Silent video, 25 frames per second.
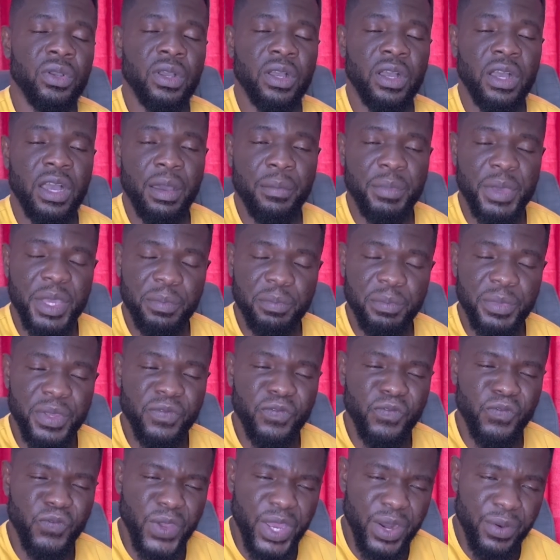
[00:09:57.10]
I mean, be
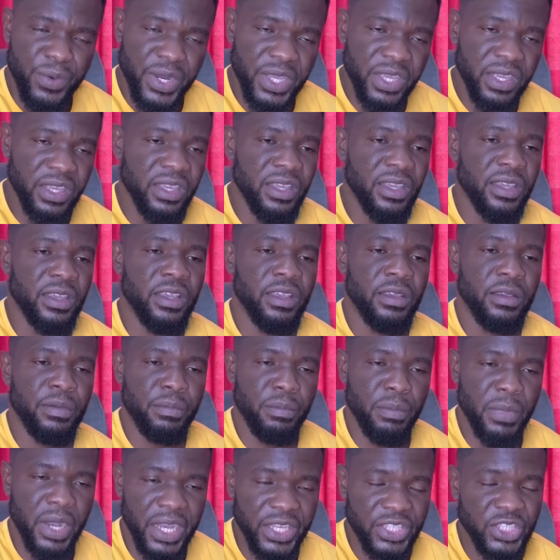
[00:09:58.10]
very
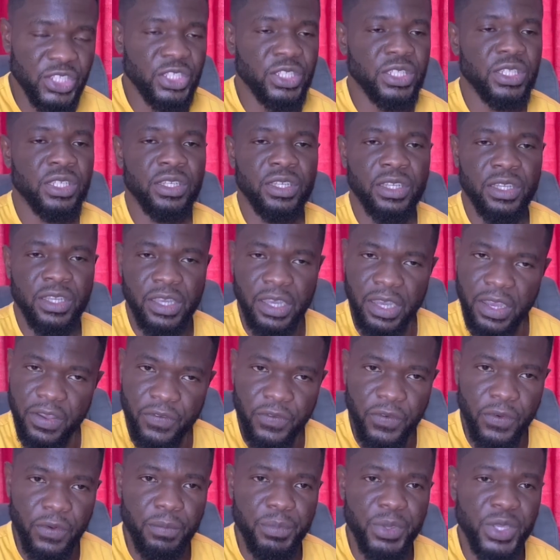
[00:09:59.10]
much
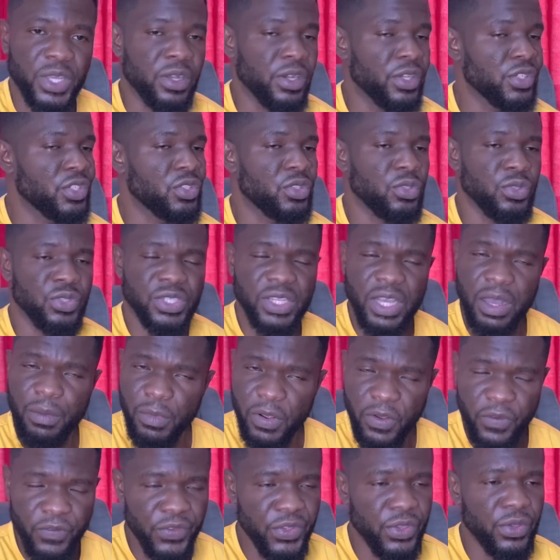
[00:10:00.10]
careful because to some
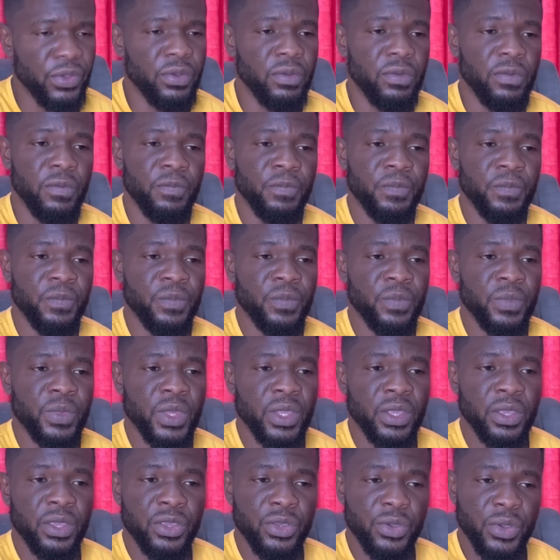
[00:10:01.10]
of you,
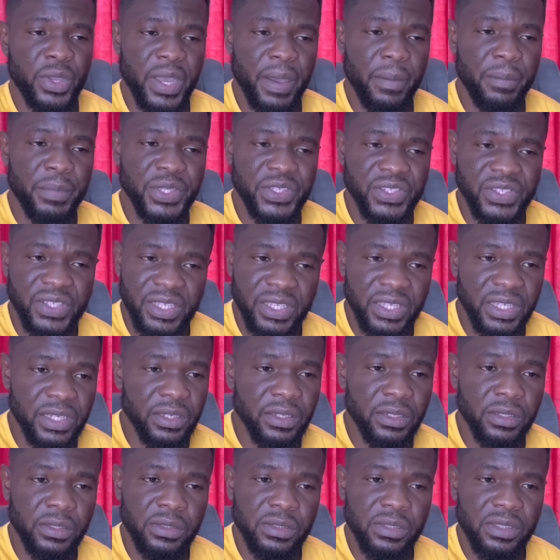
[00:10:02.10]
you can be
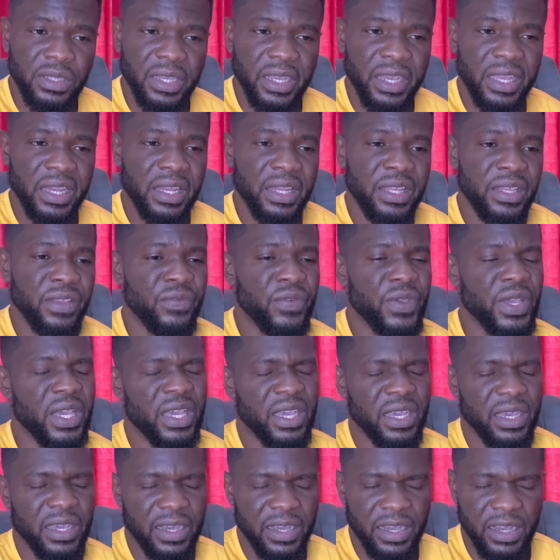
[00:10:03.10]
single and live a
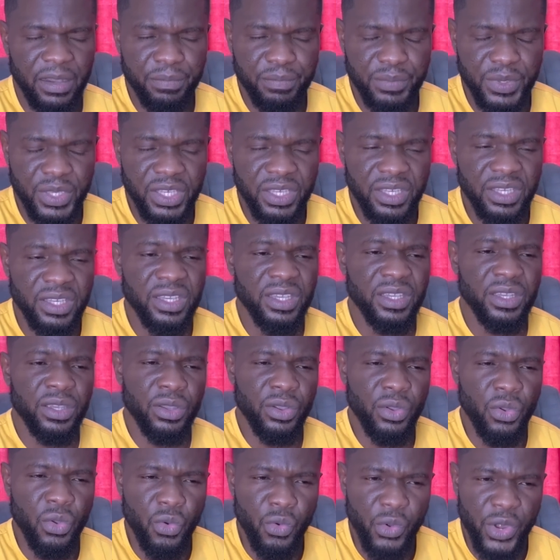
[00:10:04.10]
happy
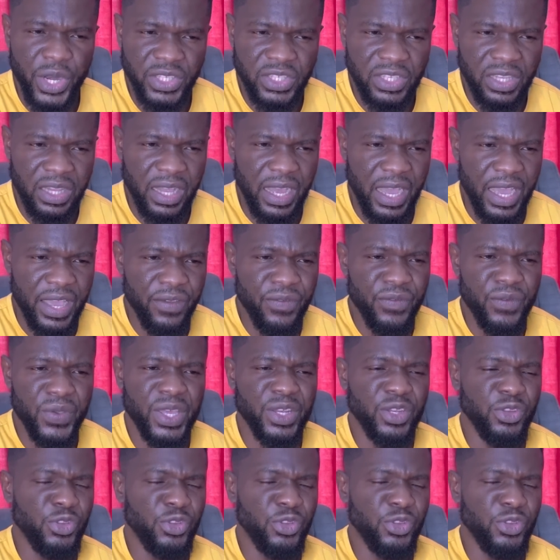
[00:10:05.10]
great life and